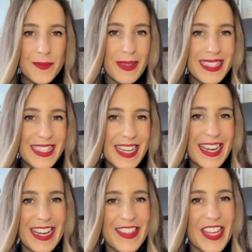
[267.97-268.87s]

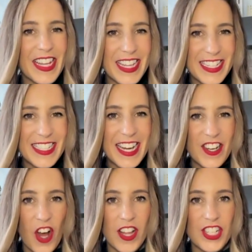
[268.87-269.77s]
missing in the clean
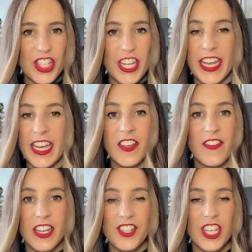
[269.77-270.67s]
technology
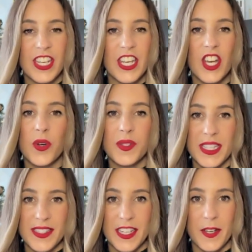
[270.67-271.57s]
innovation
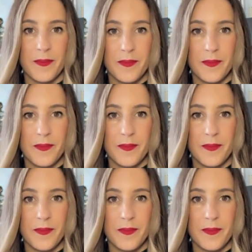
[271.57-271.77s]
ecosystem?